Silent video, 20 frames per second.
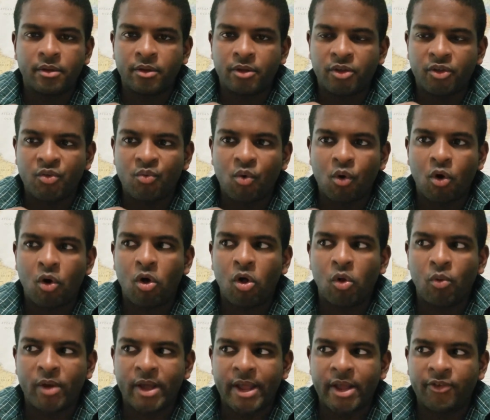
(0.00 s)
you
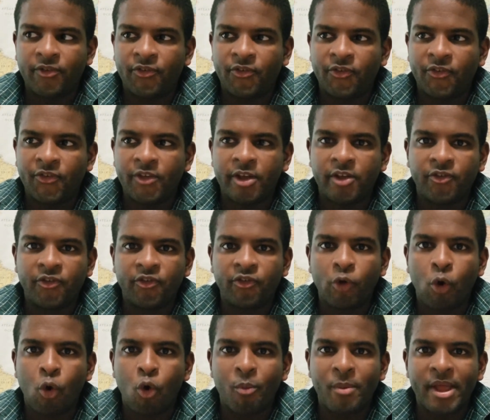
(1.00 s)
always see
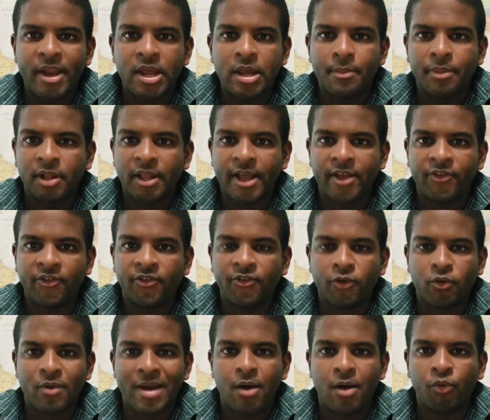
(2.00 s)
so many places
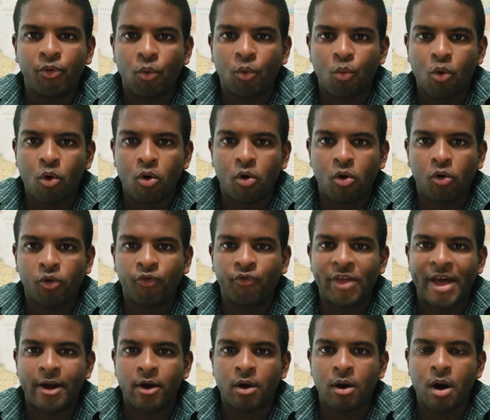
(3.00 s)
around the world
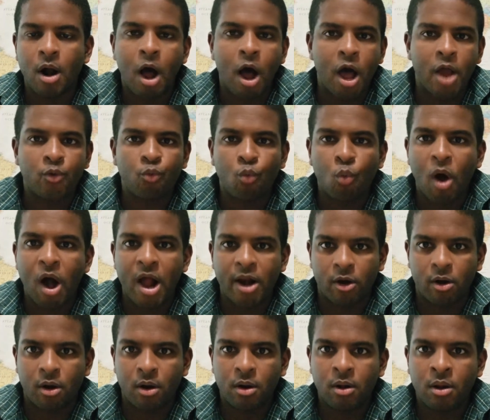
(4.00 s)
that are on
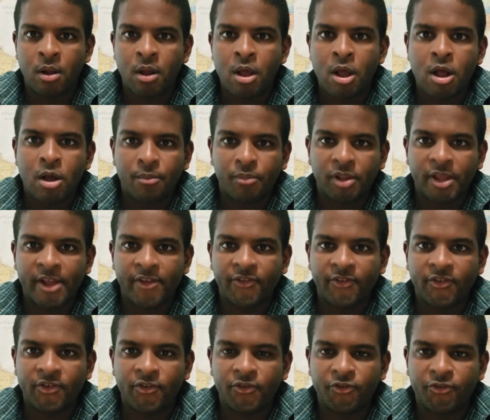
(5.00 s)
water.
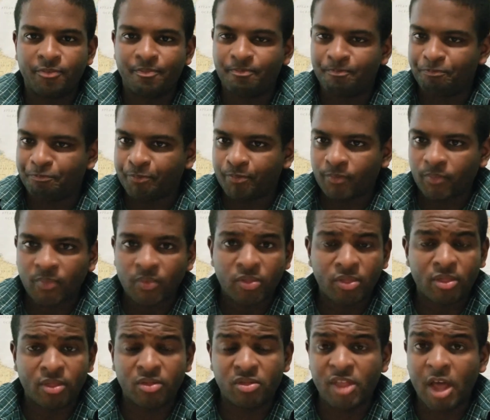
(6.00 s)
Places
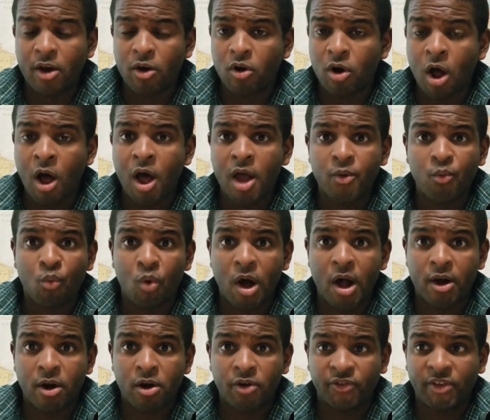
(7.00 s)
that are on
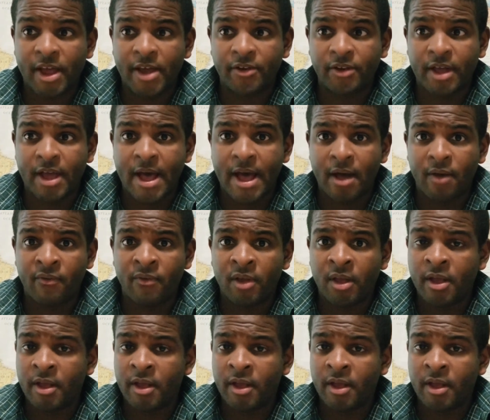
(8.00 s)
water tend to have